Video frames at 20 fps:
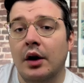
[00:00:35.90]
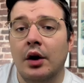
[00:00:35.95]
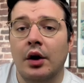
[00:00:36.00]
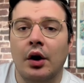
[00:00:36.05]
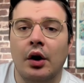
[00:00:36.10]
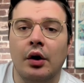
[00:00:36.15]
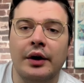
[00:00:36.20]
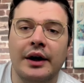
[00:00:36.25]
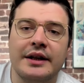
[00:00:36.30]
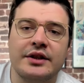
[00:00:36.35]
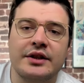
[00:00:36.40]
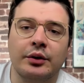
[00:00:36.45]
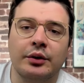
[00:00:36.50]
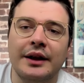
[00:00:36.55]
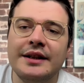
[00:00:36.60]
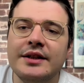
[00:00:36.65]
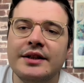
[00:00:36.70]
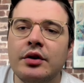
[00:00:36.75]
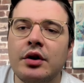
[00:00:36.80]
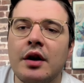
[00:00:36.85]
Okay, so let's
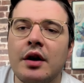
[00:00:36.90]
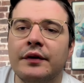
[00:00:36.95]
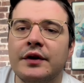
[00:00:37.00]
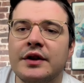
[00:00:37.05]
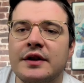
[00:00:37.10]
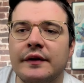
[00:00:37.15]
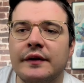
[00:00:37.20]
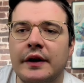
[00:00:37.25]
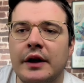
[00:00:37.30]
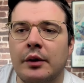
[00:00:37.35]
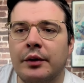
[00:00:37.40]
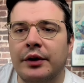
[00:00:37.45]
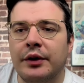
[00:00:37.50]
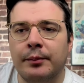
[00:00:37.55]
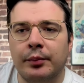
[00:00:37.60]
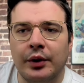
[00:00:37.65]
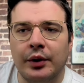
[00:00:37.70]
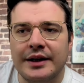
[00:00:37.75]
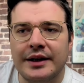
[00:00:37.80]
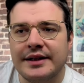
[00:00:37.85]
start off this video with the
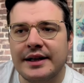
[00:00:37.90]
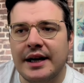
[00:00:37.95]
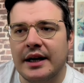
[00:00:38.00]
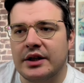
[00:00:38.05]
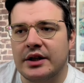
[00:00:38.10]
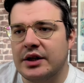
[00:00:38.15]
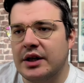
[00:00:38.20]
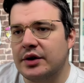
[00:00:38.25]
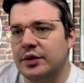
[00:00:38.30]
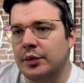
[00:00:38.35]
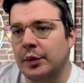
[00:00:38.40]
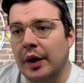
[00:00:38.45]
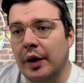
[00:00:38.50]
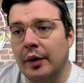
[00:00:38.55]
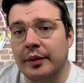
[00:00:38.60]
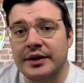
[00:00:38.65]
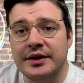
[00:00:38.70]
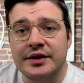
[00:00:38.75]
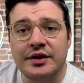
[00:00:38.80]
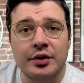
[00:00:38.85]
price action as we
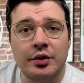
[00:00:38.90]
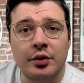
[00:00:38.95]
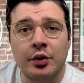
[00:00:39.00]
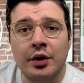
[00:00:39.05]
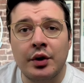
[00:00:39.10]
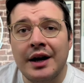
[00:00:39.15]
always do.